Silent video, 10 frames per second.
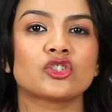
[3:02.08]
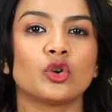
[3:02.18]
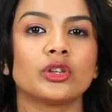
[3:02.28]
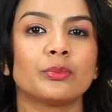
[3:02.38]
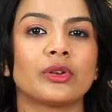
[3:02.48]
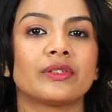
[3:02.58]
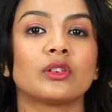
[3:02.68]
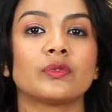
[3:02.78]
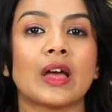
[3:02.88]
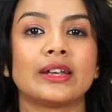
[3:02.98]
show the presence
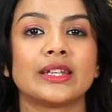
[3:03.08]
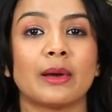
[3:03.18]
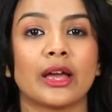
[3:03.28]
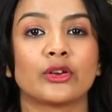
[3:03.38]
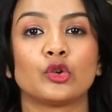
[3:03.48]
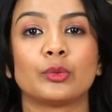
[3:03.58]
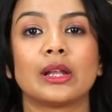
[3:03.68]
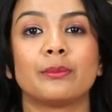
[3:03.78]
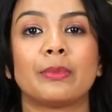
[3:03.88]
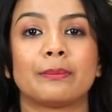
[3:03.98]
of
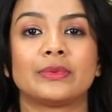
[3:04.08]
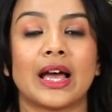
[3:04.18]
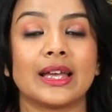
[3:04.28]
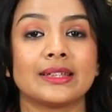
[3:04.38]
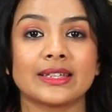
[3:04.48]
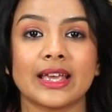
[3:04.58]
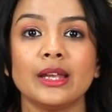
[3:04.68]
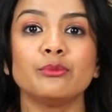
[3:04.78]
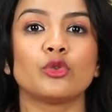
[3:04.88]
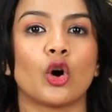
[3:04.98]
antimicrobial peptides
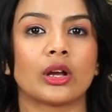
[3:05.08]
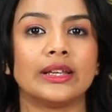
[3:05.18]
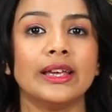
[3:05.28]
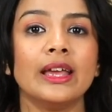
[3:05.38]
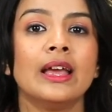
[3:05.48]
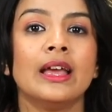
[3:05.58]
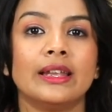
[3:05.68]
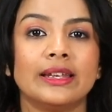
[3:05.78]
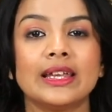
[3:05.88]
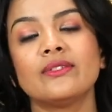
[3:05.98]
in broccoli,
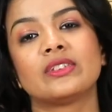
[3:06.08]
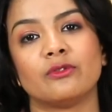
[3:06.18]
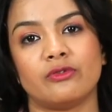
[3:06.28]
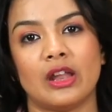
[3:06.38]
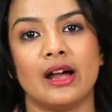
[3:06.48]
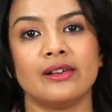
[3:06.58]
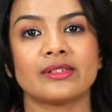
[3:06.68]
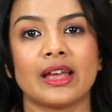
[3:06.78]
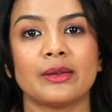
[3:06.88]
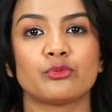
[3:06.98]
leaves, and flowers.
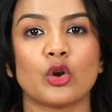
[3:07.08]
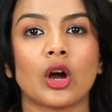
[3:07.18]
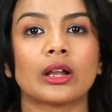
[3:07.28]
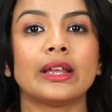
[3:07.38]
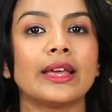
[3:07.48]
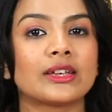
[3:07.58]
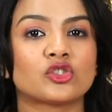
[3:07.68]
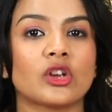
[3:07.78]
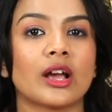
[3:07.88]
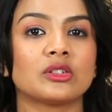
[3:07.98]
And broccoli
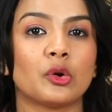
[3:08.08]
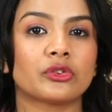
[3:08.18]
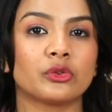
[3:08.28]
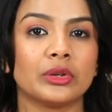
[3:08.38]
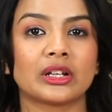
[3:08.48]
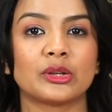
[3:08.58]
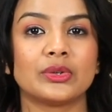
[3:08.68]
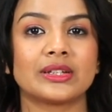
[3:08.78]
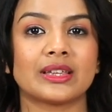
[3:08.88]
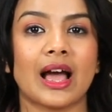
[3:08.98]
extracts also
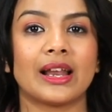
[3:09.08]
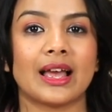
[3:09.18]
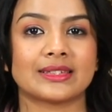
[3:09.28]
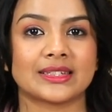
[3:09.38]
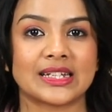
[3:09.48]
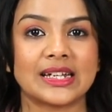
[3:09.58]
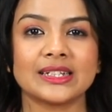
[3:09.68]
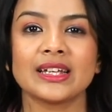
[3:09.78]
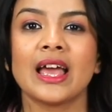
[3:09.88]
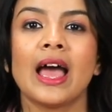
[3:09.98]
include ethyl
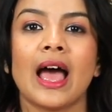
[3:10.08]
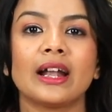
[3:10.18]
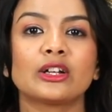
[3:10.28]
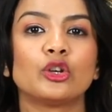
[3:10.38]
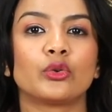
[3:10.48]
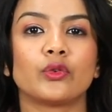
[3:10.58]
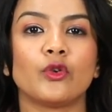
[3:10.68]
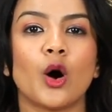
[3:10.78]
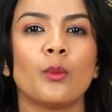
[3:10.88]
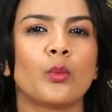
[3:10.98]
acetate and
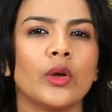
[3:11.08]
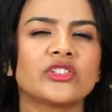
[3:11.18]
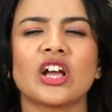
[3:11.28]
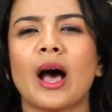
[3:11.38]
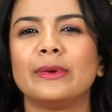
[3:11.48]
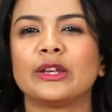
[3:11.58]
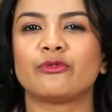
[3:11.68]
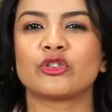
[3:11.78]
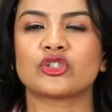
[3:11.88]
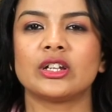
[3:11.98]
chloroform, which are
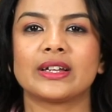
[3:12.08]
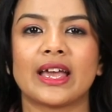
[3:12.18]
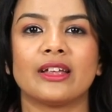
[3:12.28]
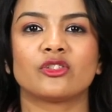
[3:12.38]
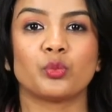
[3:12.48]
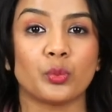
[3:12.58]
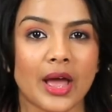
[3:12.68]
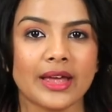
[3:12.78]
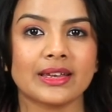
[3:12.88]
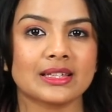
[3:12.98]
beneficial against
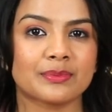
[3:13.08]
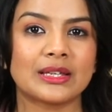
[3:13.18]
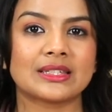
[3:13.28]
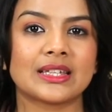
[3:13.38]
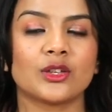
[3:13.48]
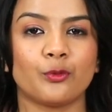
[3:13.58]
various species of